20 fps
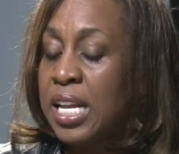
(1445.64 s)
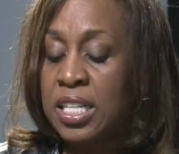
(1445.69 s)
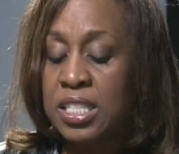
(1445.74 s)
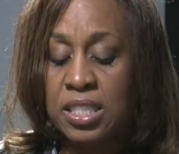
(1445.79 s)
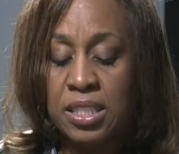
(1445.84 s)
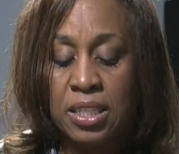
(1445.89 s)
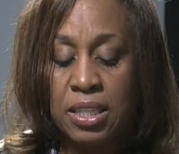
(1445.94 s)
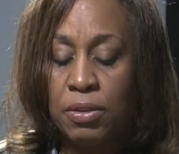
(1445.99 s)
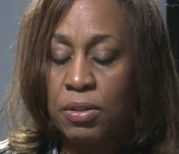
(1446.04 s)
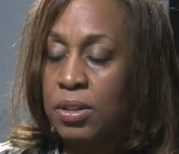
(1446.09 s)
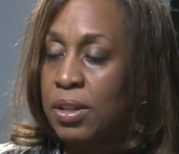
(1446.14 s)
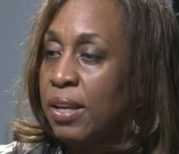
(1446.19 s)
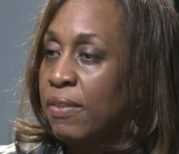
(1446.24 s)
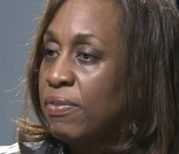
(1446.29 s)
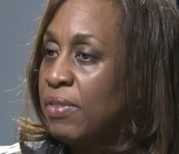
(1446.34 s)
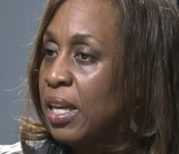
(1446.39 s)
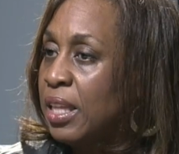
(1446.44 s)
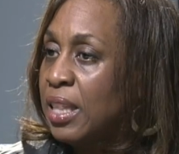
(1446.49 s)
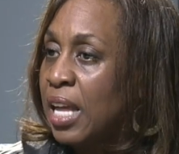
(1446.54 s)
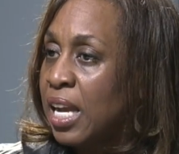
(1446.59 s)
and it's if
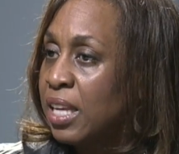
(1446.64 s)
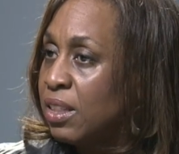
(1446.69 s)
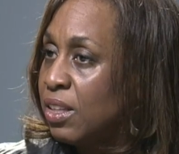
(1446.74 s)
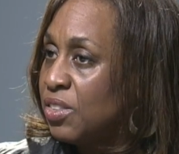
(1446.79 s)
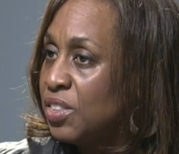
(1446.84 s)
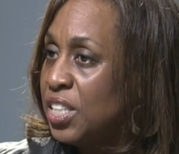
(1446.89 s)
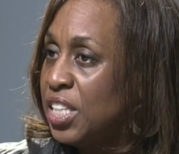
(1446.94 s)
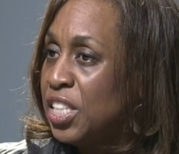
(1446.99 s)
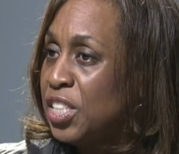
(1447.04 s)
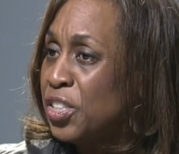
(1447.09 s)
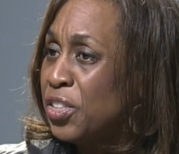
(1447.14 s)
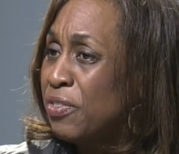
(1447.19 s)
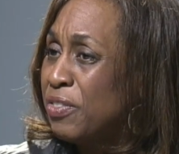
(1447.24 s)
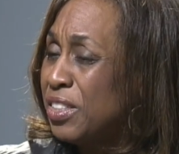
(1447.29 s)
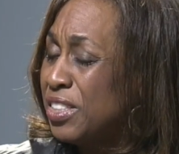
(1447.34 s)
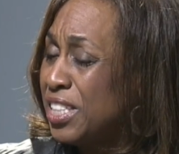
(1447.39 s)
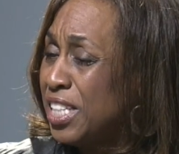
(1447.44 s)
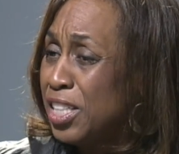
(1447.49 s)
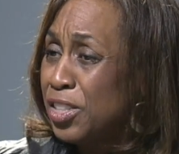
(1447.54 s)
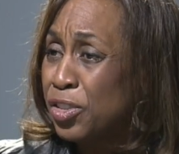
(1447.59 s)
they like the teacher, if the
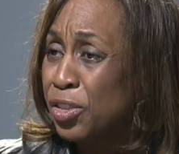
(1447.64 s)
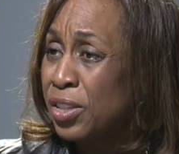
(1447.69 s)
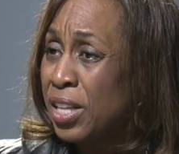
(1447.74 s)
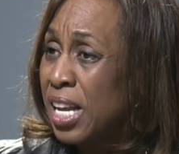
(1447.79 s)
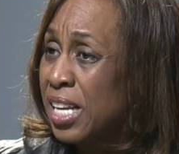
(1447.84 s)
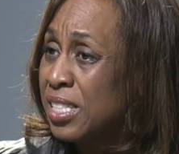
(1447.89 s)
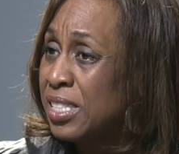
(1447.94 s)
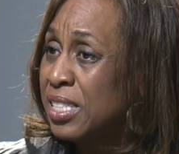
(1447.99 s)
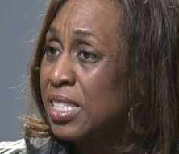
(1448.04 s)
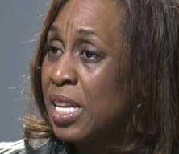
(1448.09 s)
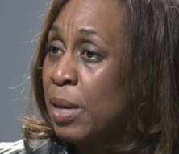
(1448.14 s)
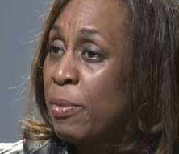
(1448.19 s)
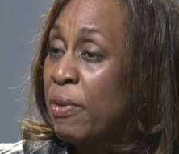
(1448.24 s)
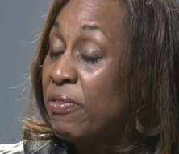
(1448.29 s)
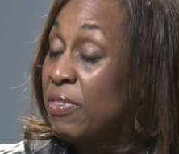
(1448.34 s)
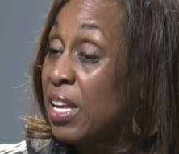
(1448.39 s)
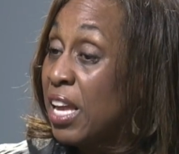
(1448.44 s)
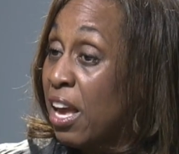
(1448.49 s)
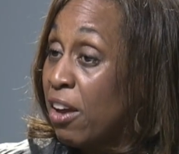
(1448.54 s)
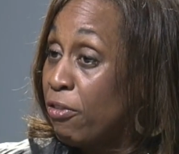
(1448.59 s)
teacher likes them,
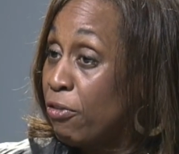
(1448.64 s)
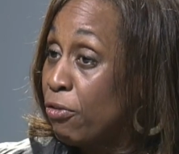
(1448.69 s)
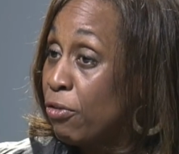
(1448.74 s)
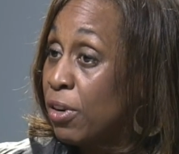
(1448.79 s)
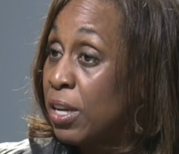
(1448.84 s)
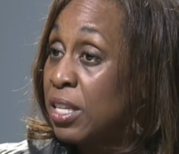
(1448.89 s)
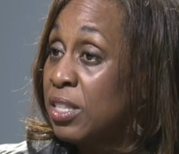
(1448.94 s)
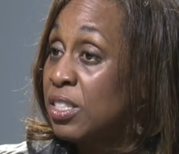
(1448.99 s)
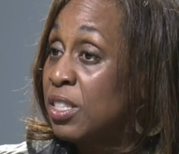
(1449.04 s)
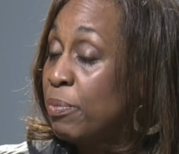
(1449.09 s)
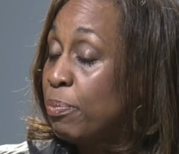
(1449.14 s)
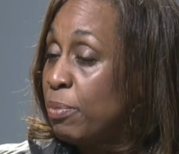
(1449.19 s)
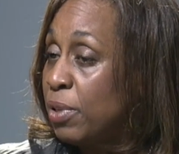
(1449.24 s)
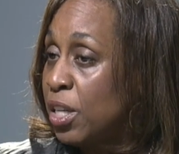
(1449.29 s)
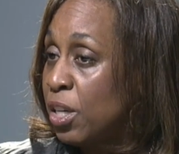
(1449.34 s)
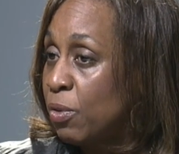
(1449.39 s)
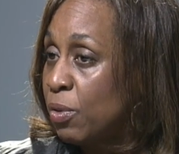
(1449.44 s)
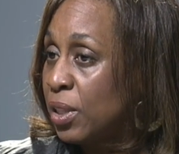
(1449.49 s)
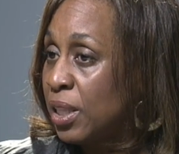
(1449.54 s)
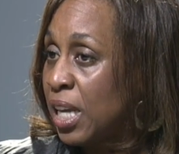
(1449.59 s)
if they have friends and
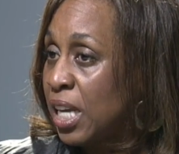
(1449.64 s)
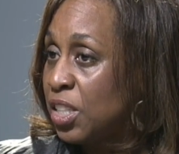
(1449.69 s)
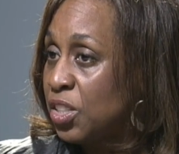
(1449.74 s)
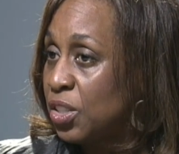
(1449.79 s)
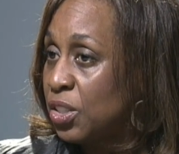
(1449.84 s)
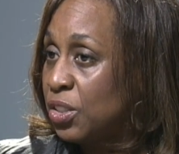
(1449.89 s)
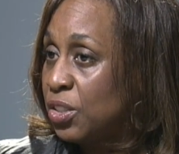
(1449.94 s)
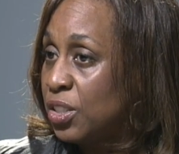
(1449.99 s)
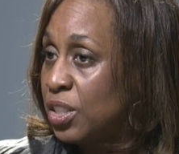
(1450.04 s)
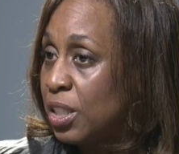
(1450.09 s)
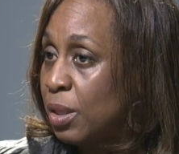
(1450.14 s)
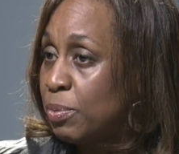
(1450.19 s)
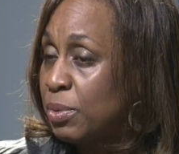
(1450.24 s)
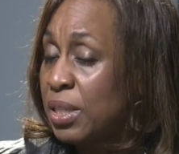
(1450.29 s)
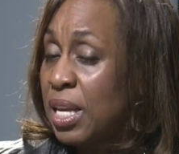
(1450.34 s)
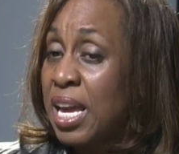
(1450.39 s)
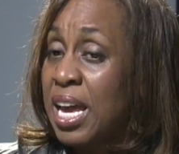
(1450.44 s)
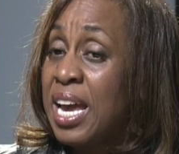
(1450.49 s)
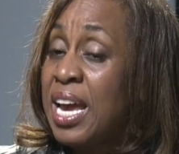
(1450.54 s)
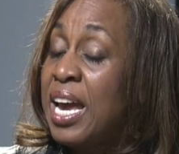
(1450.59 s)
peer
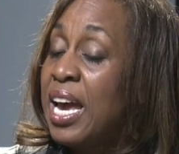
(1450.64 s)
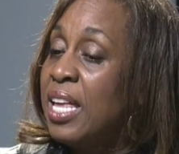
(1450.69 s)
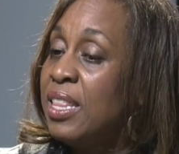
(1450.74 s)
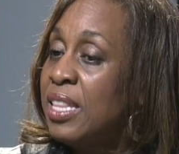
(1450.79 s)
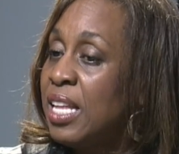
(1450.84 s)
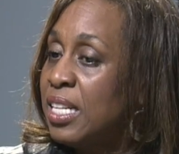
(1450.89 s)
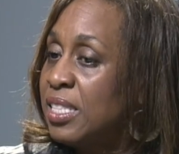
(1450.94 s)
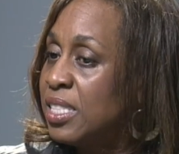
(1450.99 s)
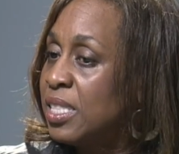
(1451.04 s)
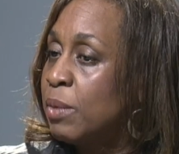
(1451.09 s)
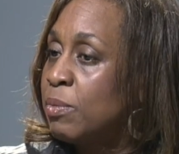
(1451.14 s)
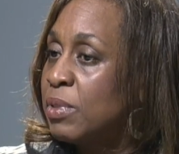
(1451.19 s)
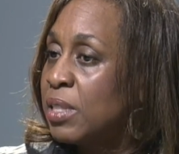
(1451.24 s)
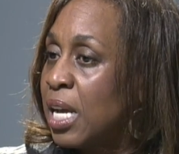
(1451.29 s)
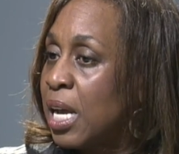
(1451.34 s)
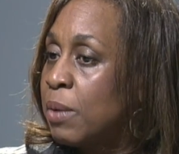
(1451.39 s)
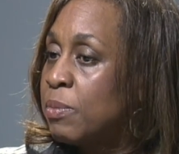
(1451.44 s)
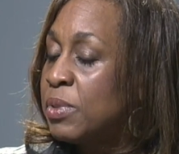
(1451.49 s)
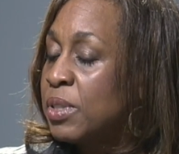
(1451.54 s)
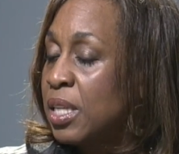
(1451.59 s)
relationships, and then
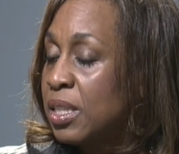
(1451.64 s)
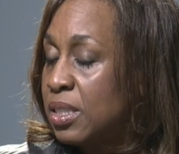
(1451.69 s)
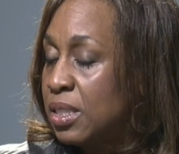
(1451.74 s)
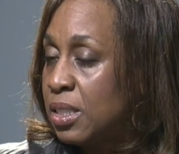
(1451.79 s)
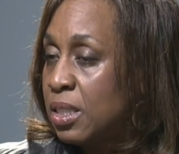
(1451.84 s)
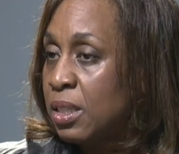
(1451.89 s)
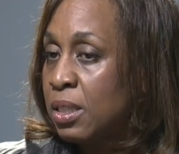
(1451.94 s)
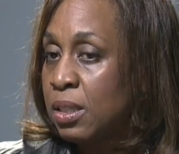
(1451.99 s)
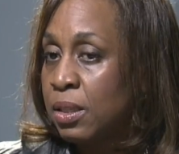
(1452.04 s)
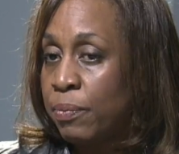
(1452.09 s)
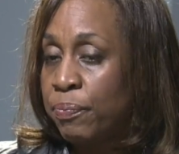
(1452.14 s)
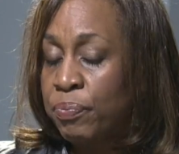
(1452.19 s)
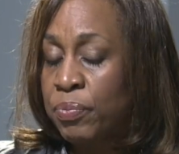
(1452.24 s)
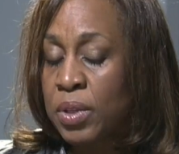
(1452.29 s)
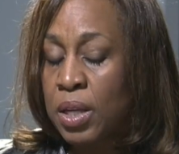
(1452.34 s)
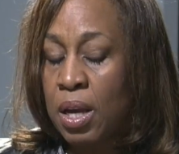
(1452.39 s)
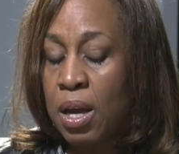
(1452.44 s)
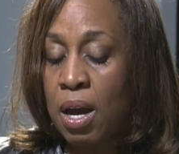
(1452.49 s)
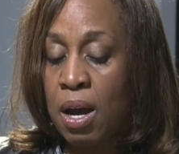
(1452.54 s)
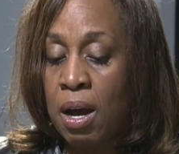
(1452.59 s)
sometimes it's the
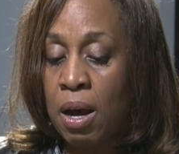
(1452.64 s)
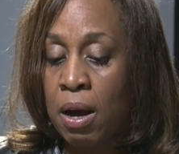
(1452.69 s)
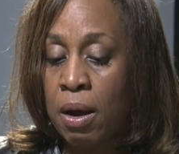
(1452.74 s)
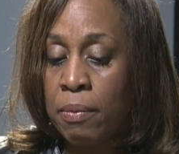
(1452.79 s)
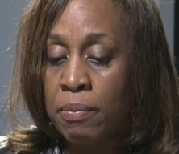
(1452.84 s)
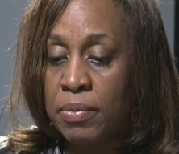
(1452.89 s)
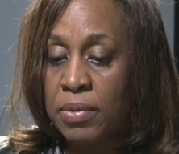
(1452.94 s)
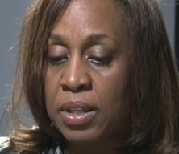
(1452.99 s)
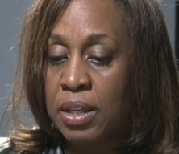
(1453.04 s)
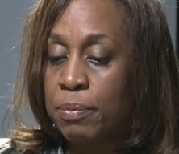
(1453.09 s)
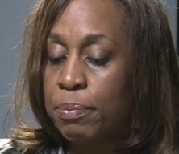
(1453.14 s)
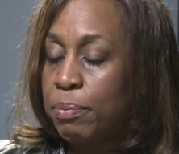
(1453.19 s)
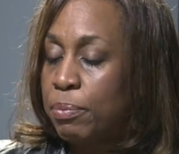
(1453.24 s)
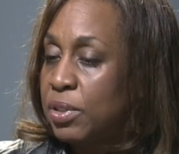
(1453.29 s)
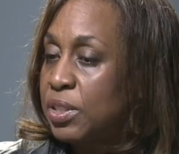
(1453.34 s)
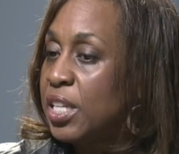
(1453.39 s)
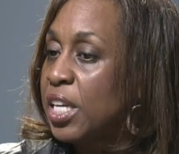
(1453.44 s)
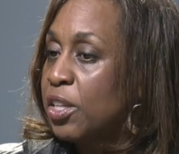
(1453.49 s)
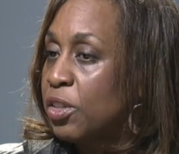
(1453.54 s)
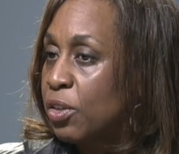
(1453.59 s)
um, the
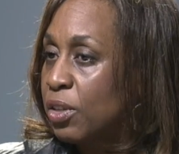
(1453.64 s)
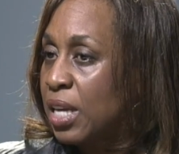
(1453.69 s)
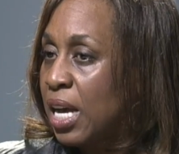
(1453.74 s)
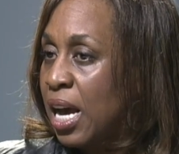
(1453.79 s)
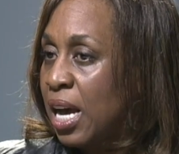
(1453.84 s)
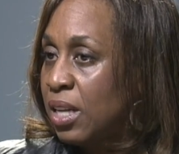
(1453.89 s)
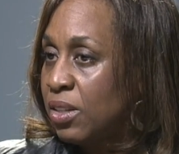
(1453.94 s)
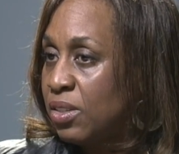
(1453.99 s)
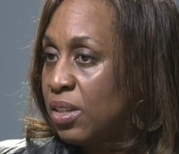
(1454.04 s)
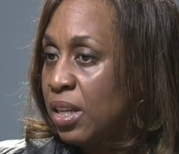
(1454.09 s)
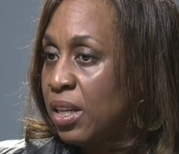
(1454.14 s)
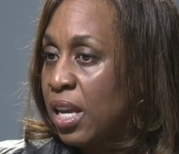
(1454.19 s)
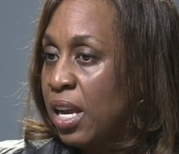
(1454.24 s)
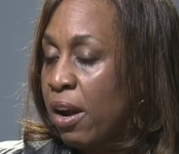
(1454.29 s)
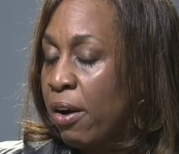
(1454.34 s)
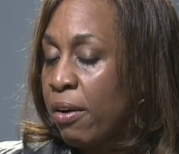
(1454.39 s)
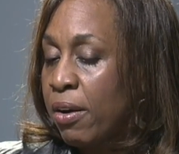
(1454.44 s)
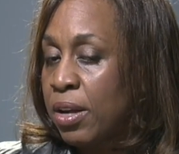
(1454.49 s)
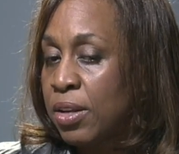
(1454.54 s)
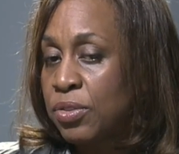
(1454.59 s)
particular content
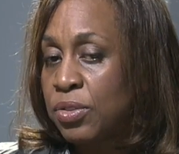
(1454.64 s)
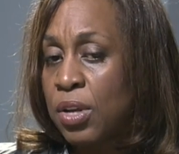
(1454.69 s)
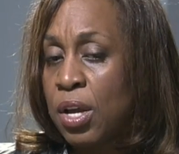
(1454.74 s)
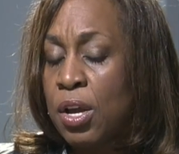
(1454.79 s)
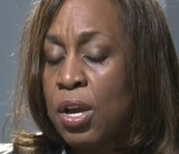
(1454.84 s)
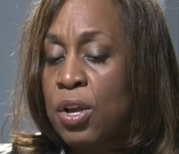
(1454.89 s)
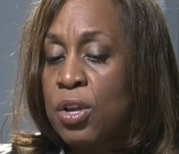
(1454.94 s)
areas.